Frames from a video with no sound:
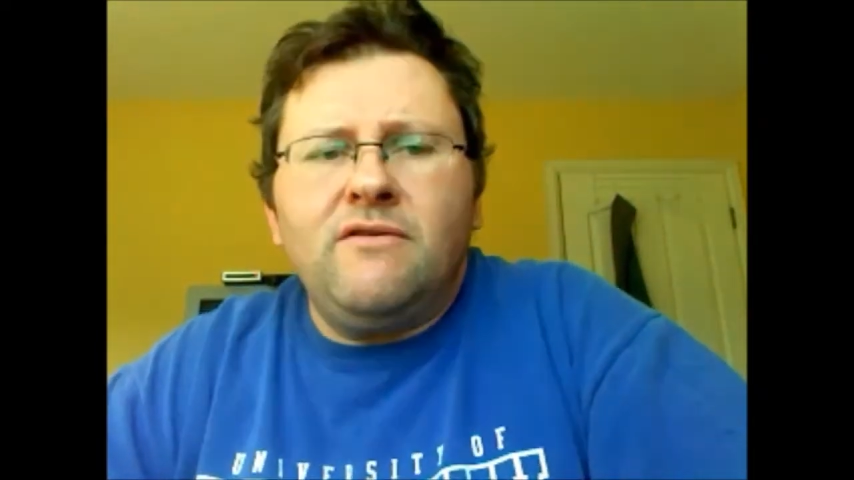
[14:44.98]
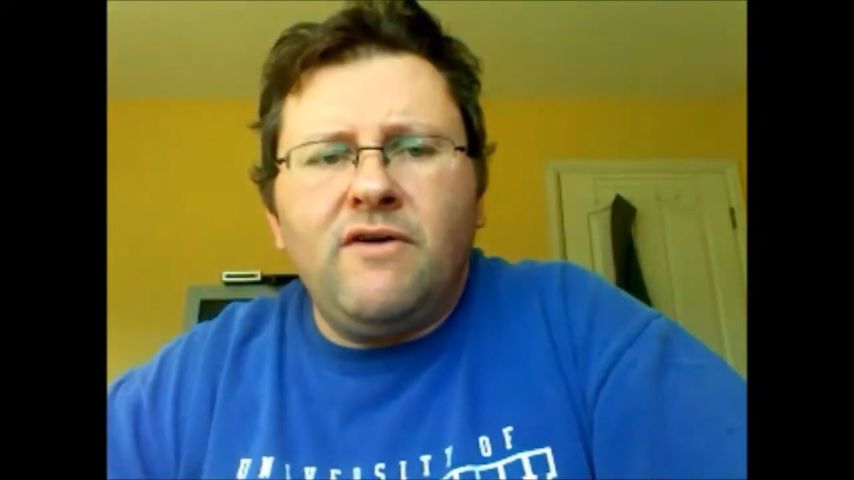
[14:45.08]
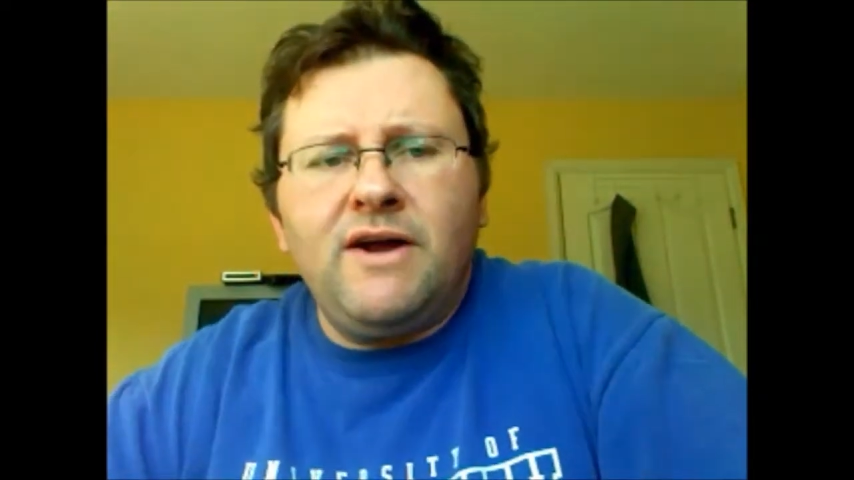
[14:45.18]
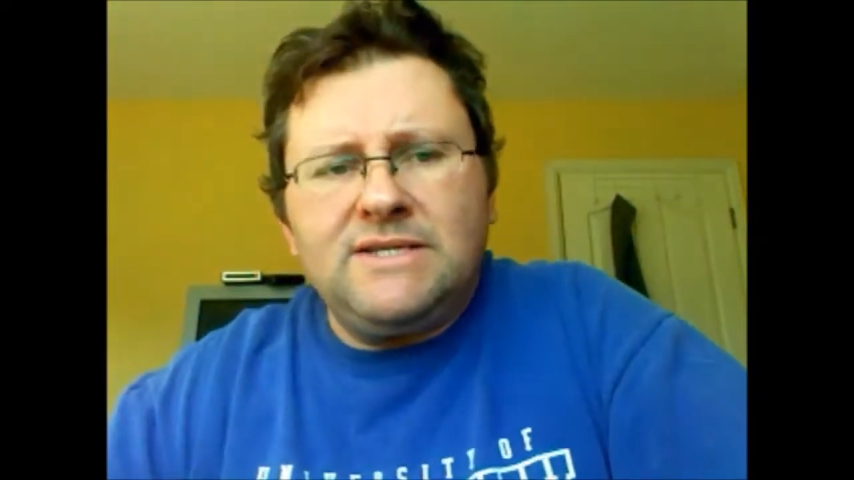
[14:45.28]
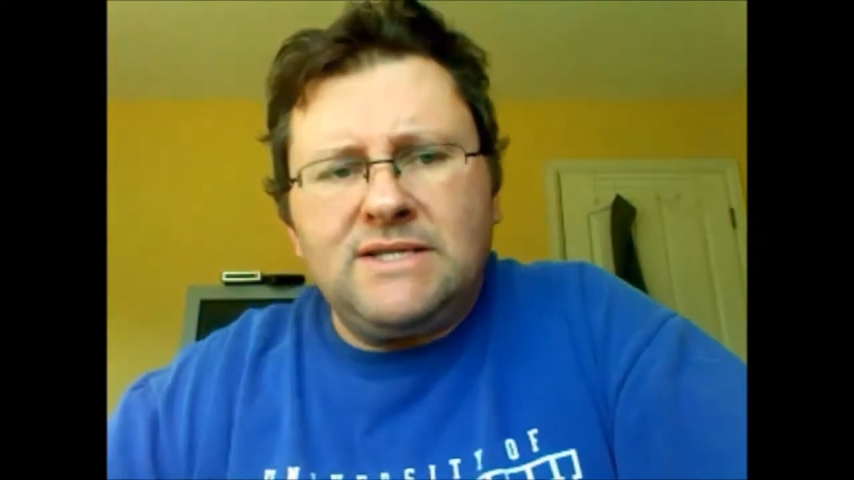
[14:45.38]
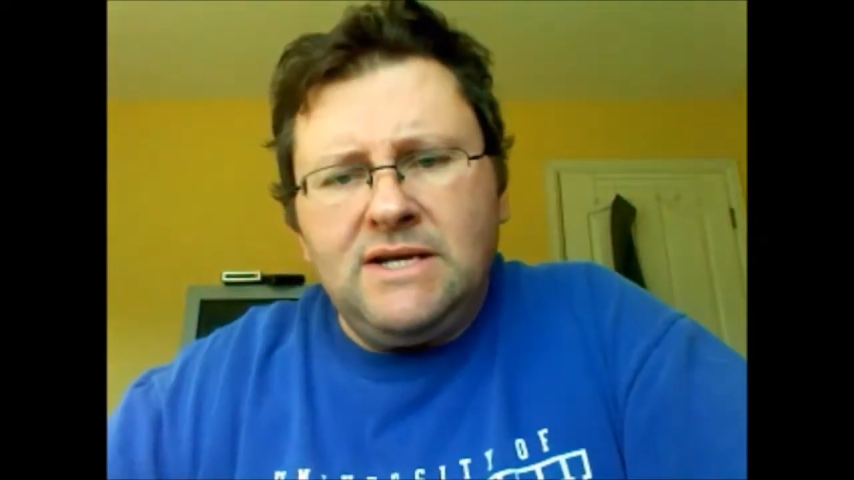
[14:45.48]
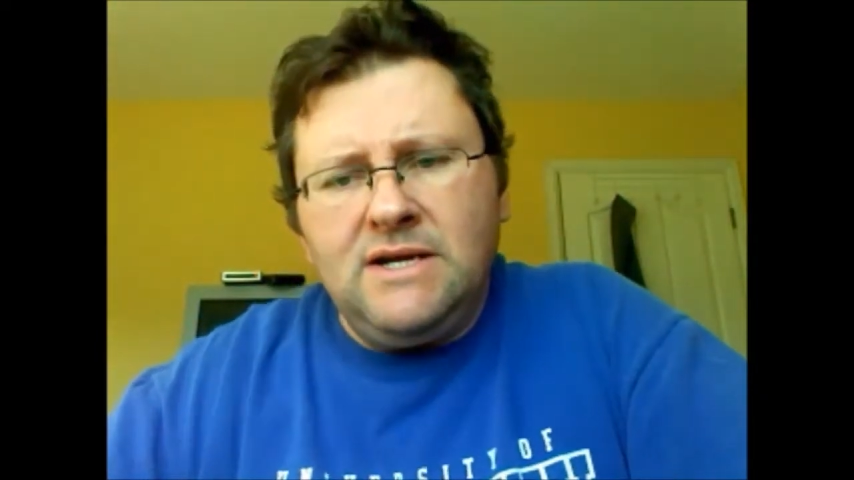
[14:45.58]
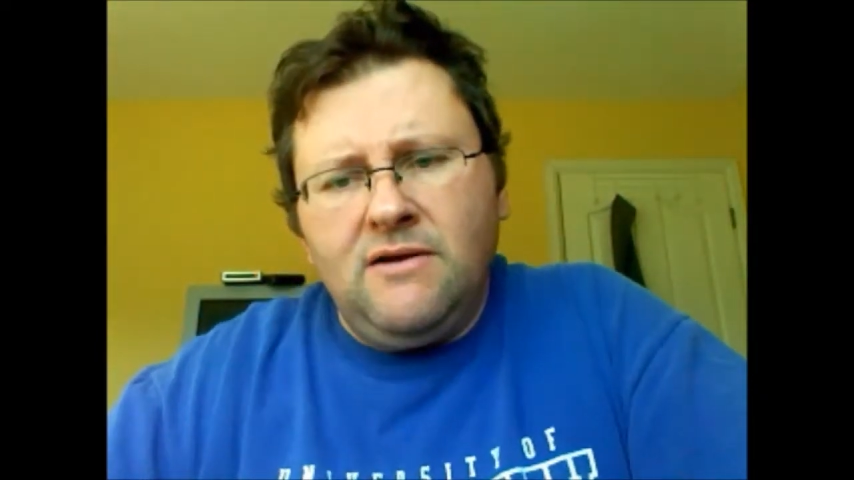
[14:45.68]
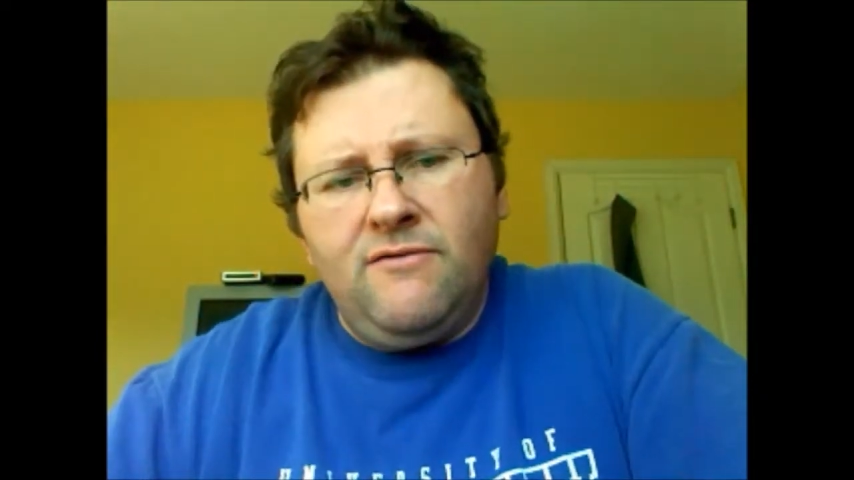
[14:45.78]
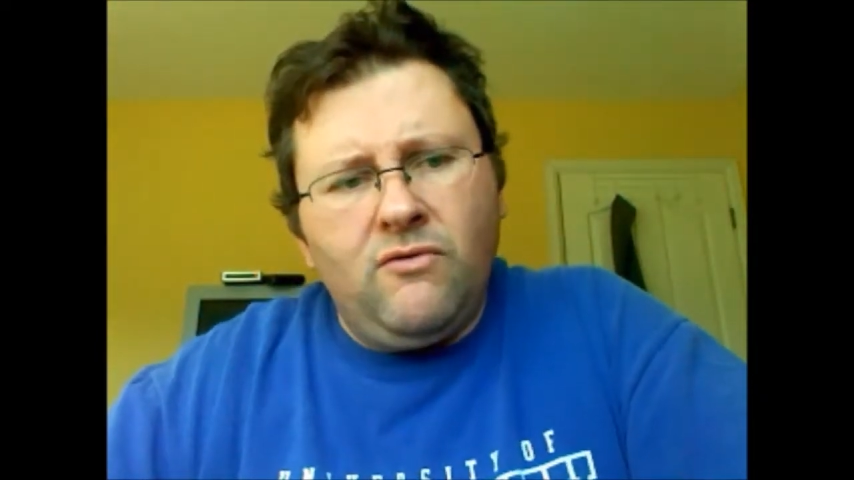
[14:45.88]
device
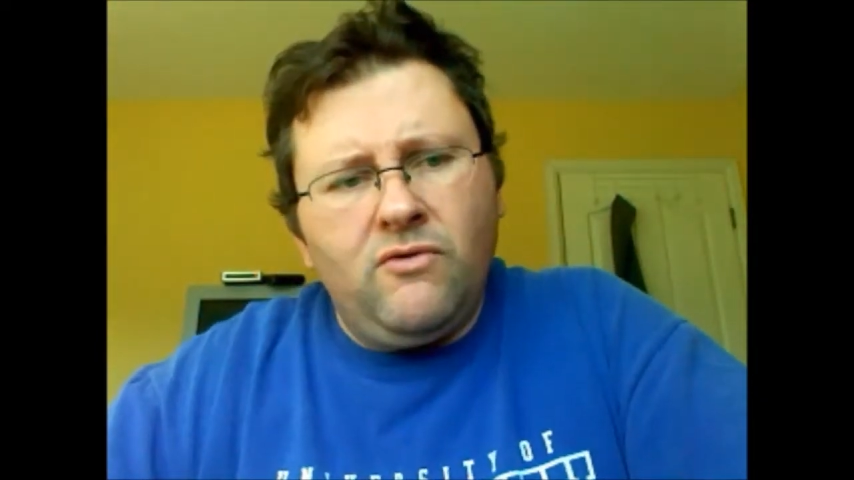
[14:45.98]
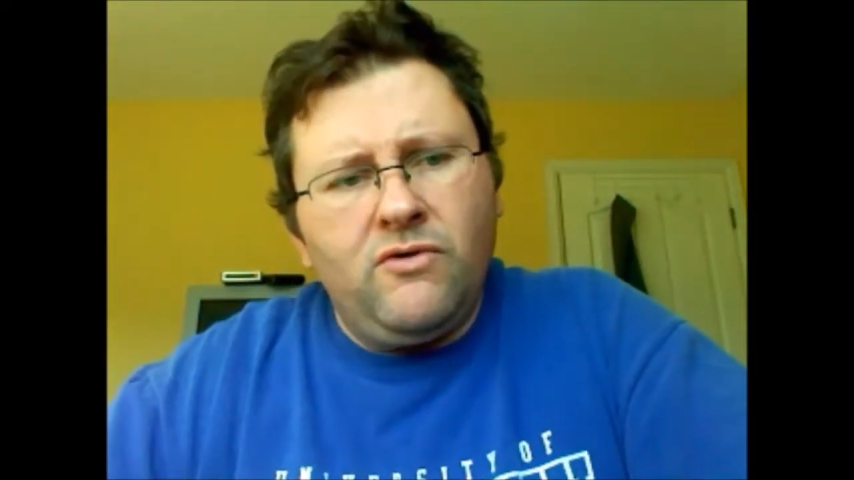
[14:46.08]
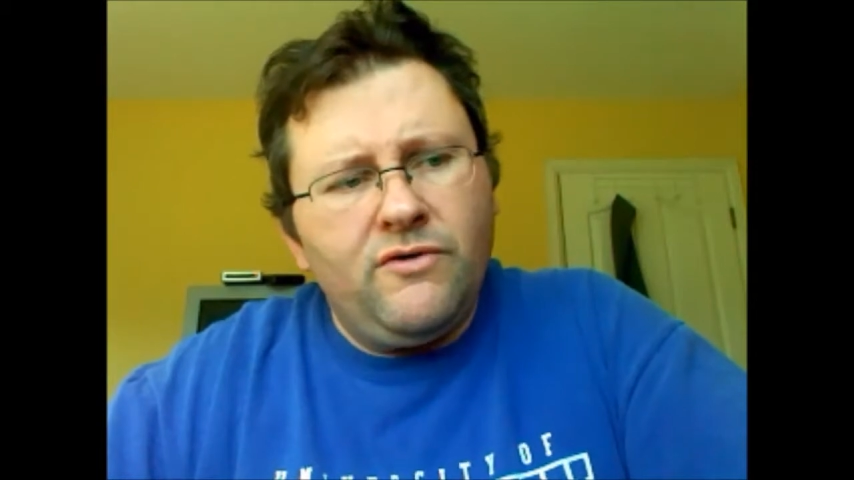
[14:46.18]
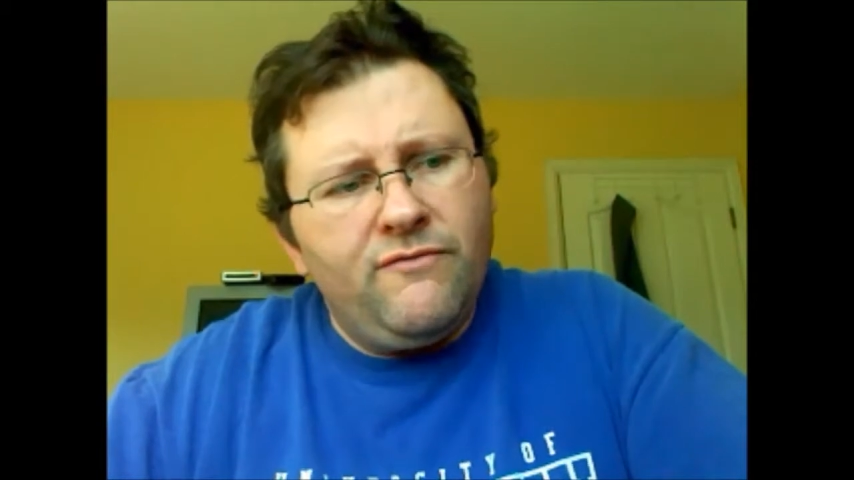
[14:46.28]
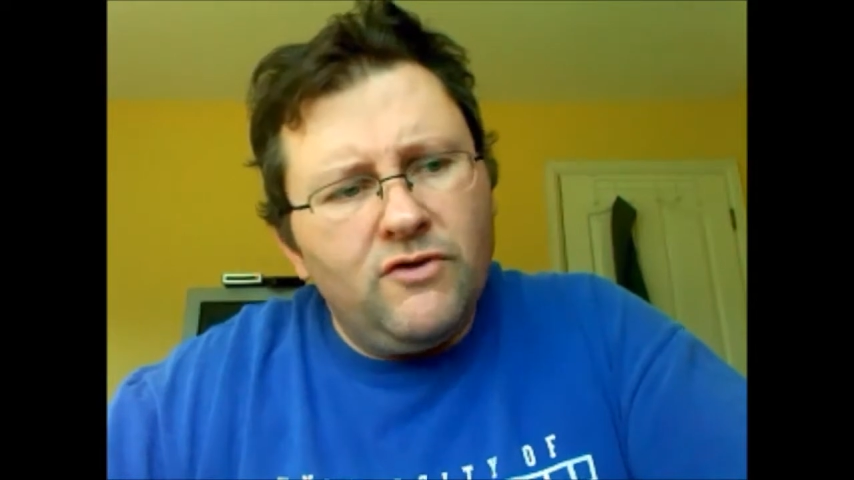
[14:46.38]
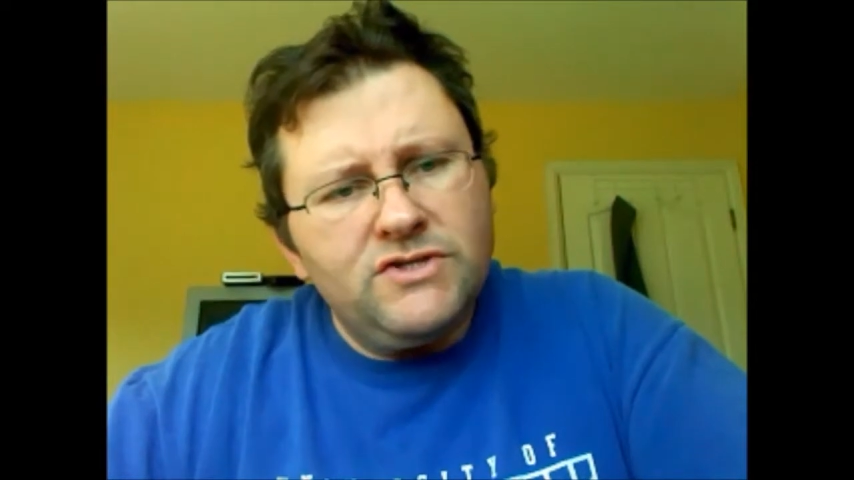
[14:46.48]
for